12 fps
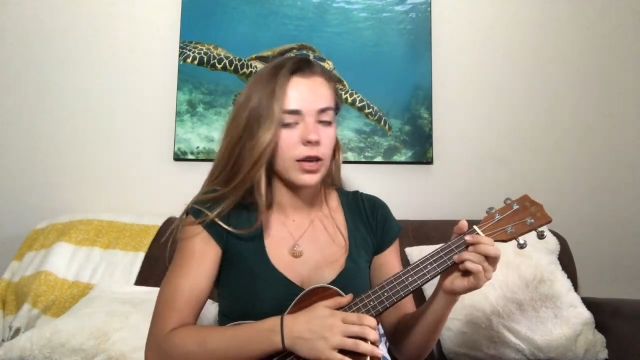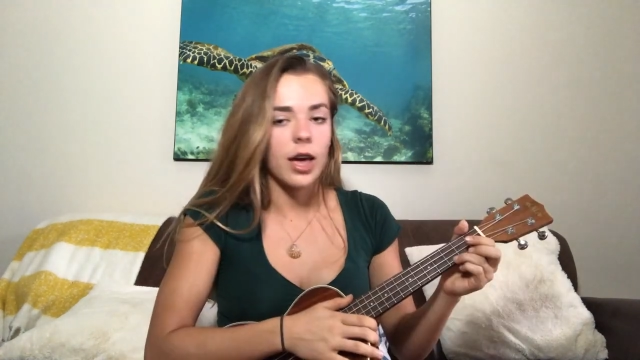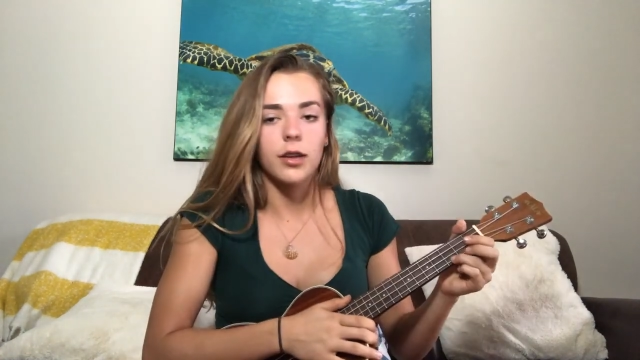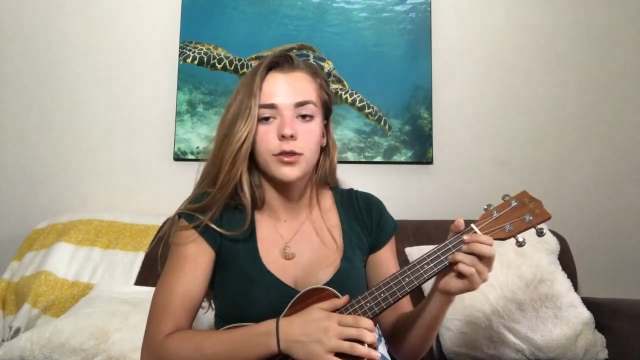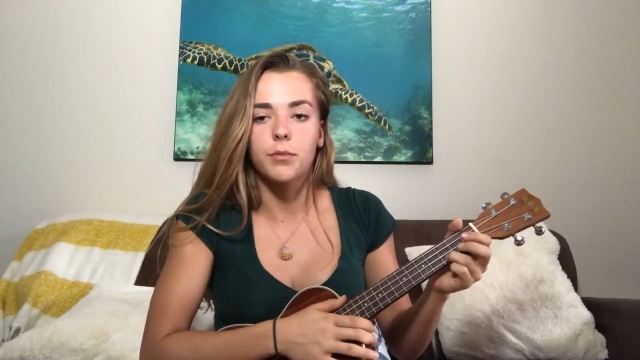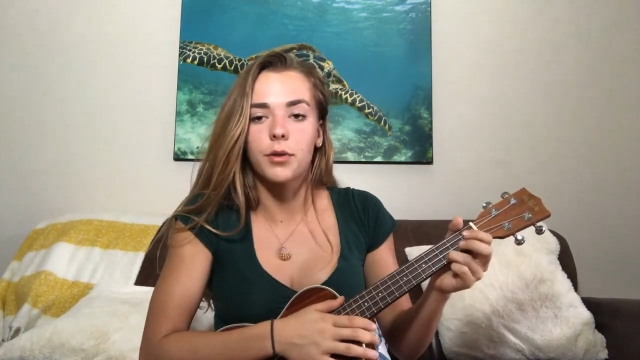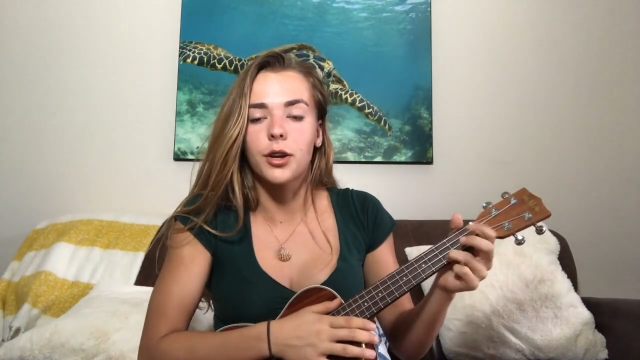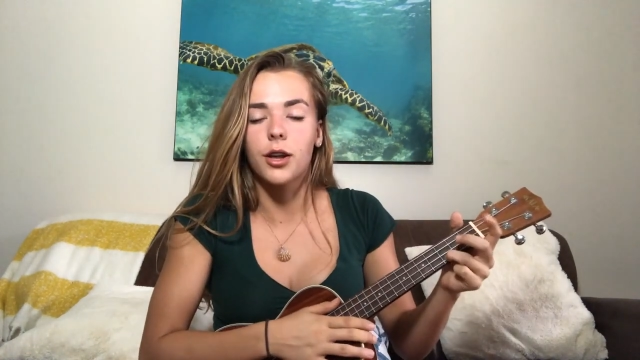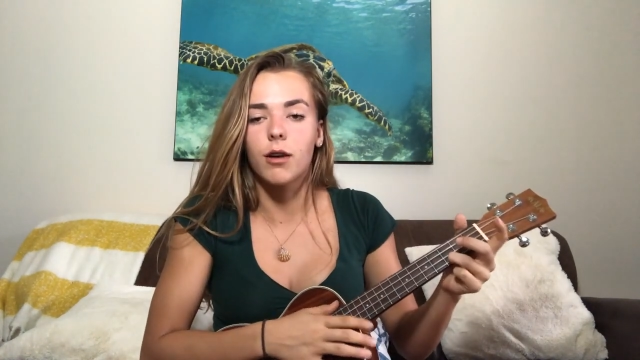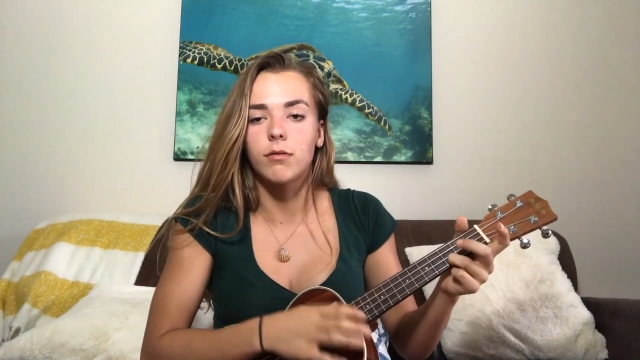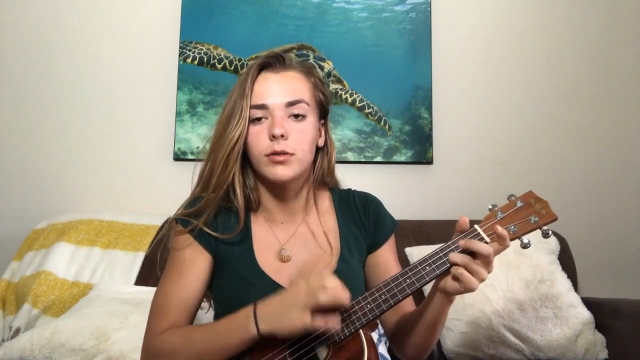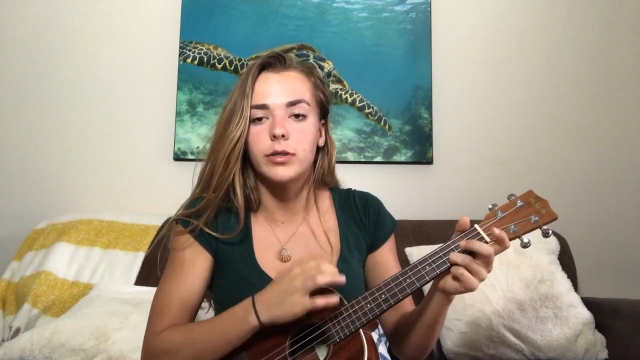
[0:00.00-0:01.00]
Okay, so we're gonna
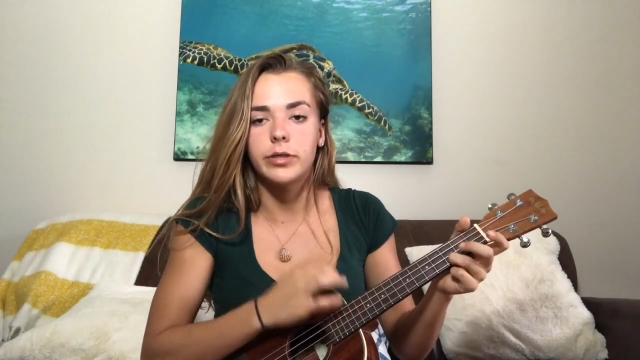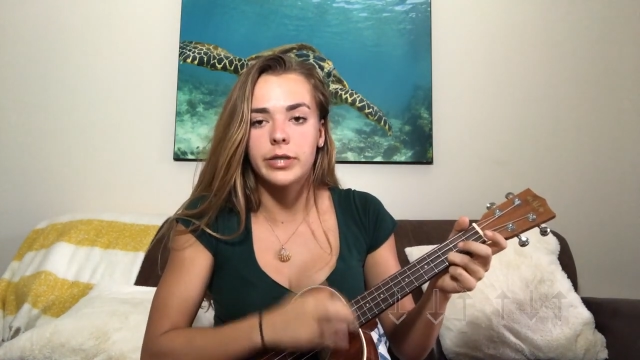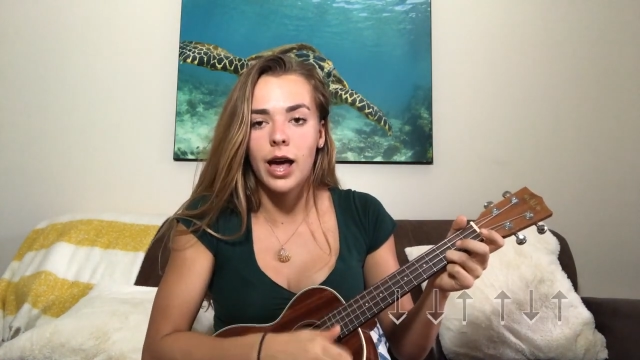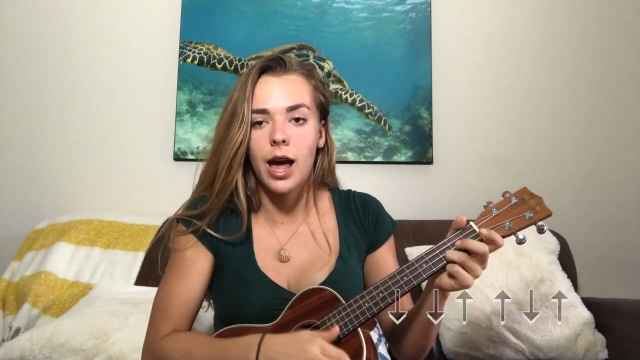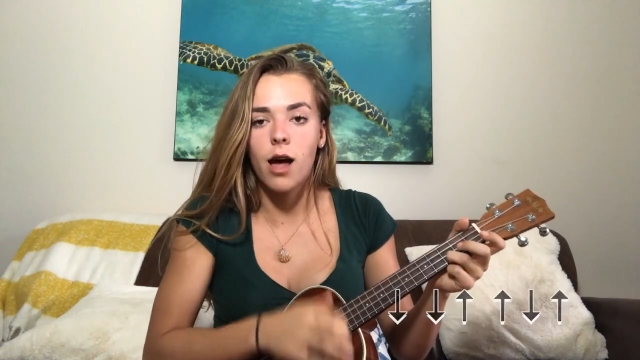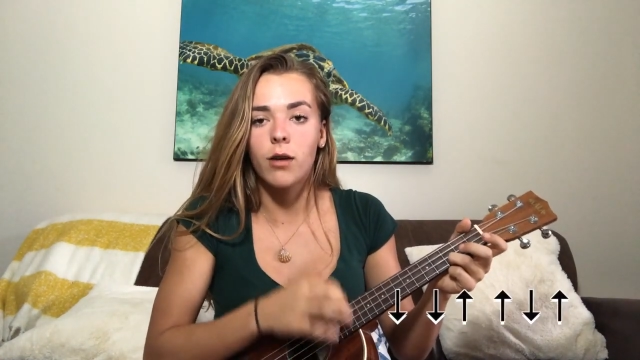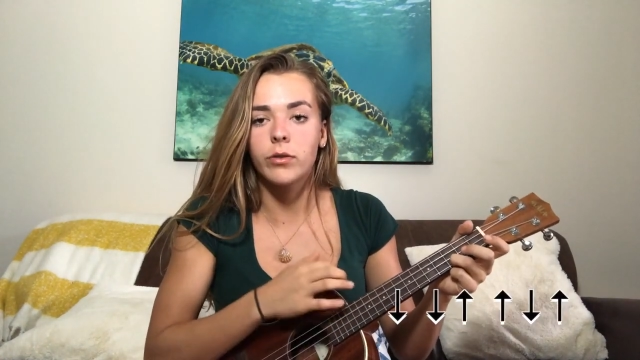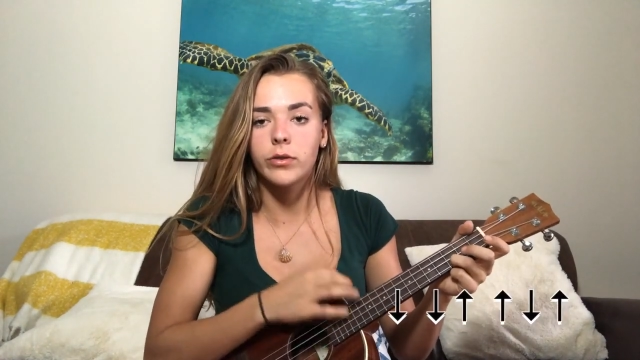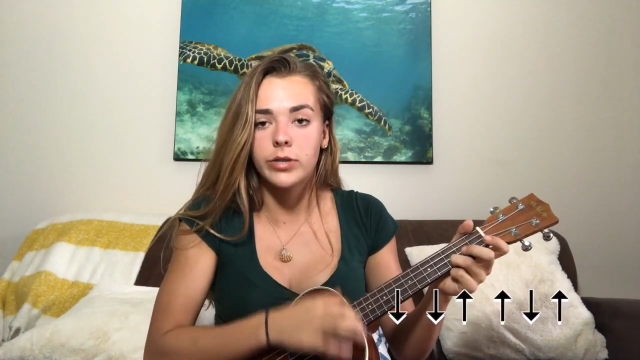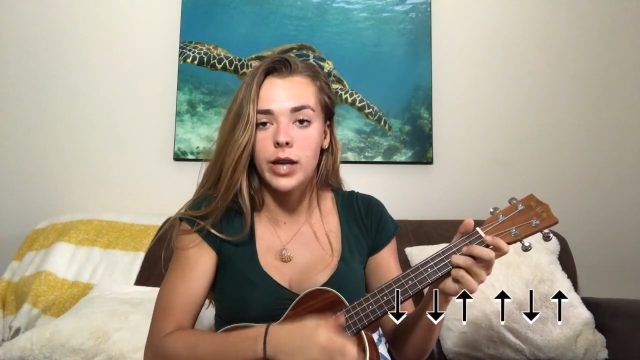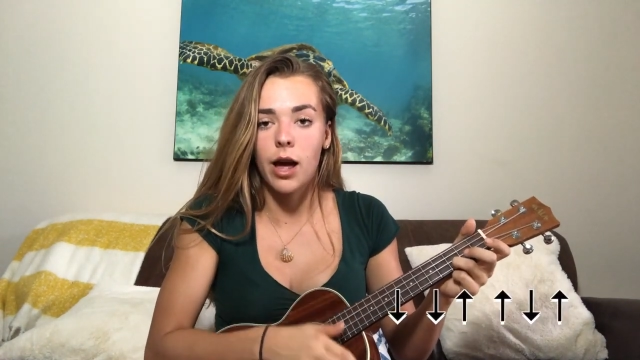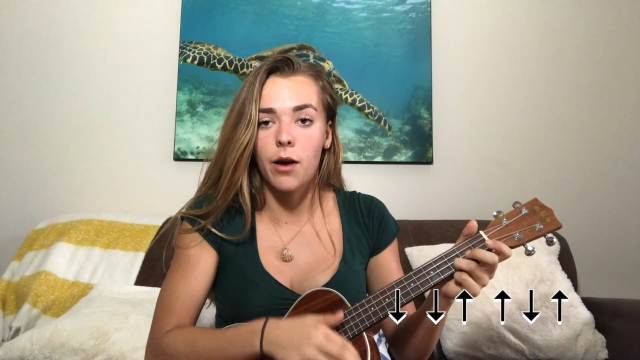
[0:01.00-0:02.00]
go down,
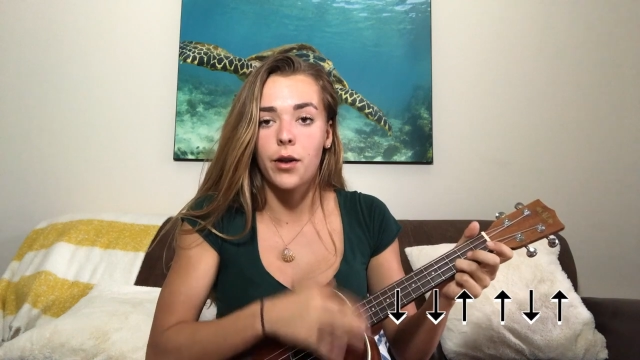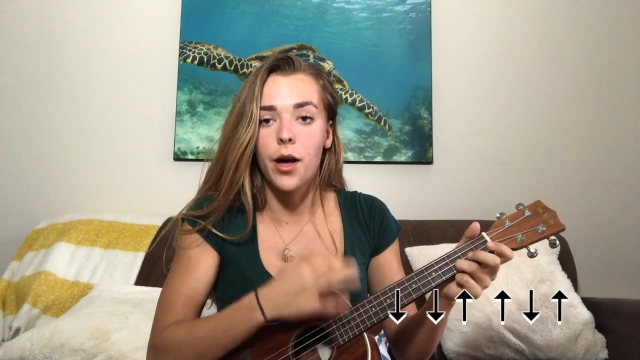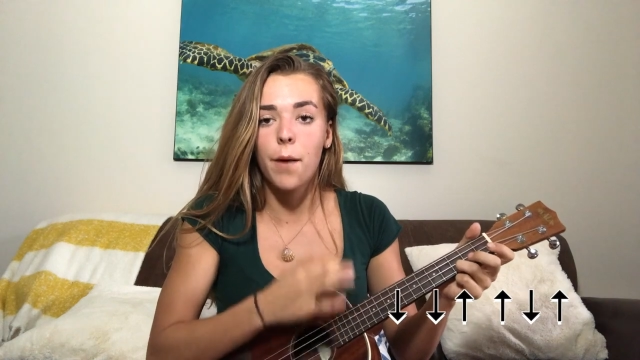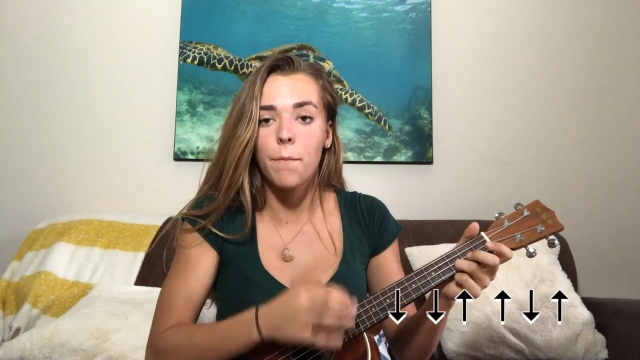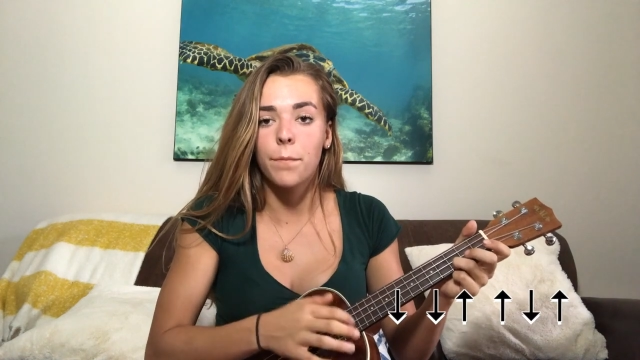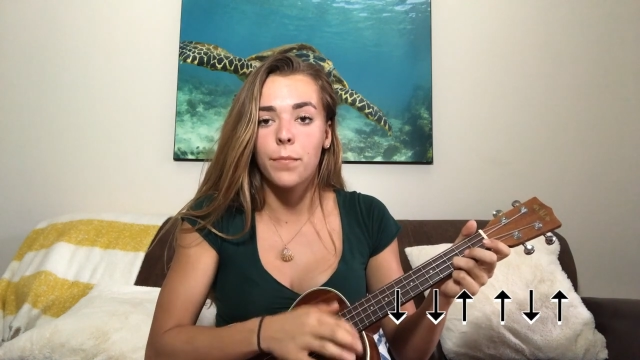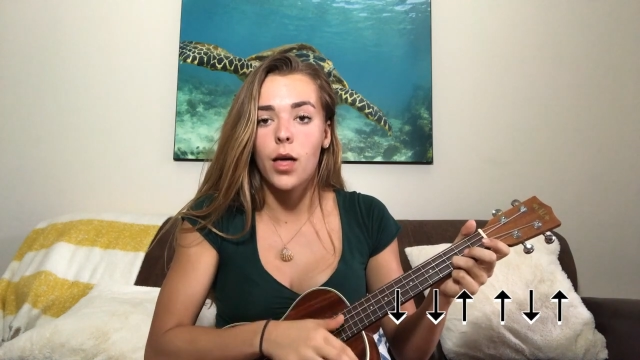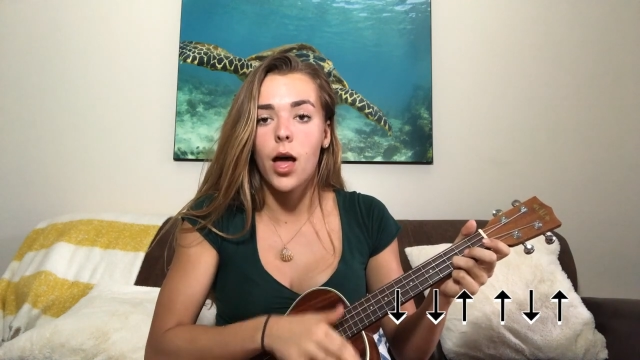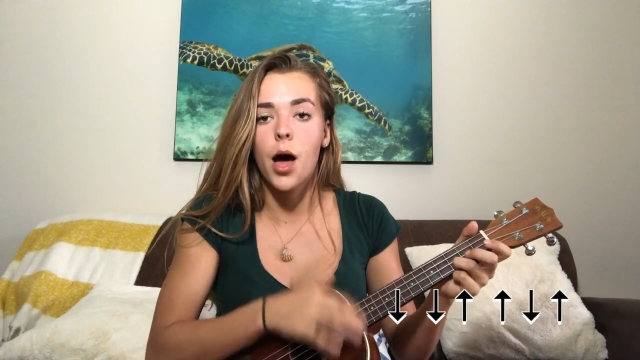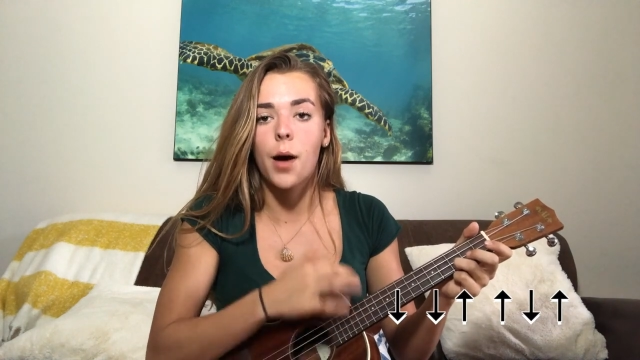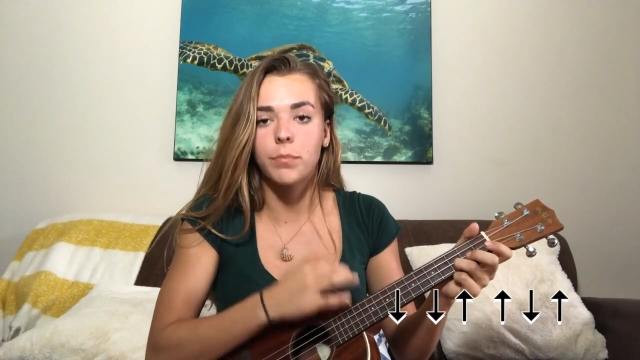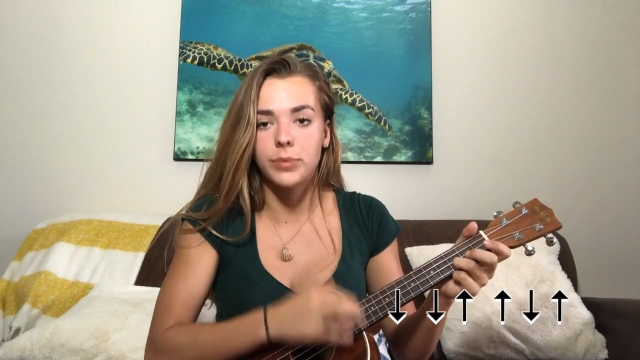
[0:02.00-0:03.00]
down,
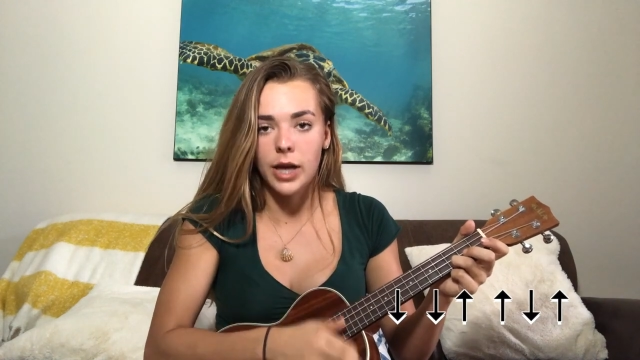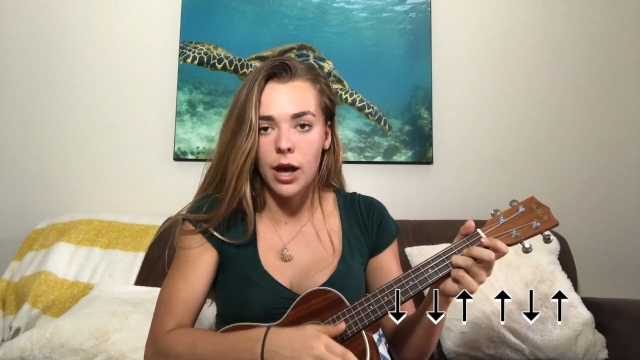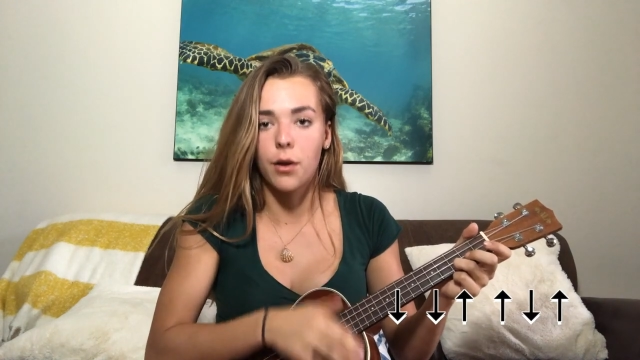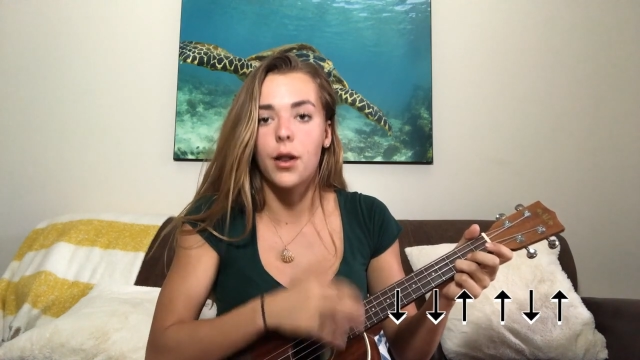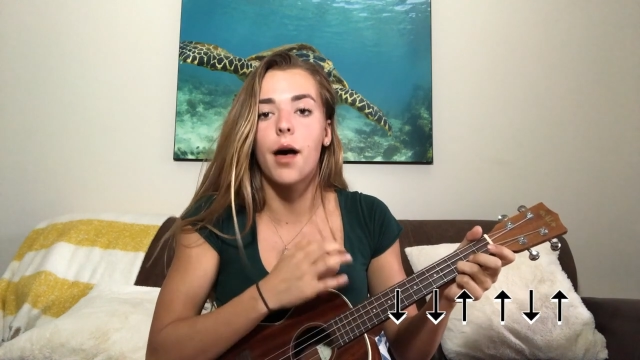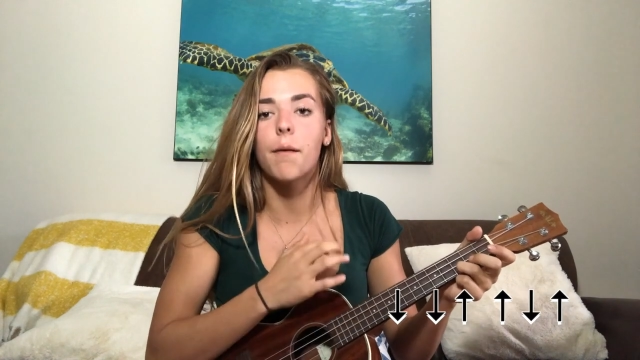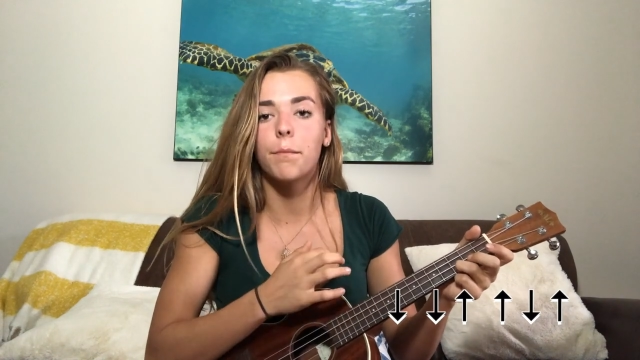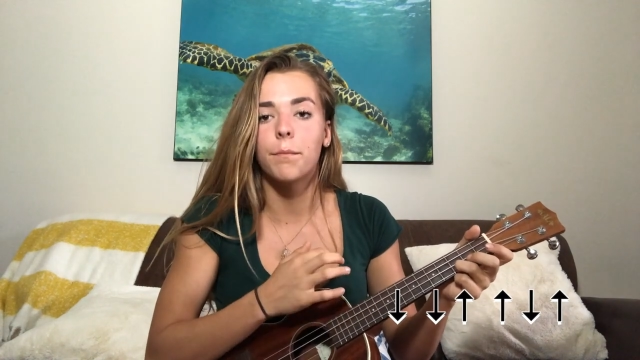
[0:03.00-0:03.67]
up, down, up.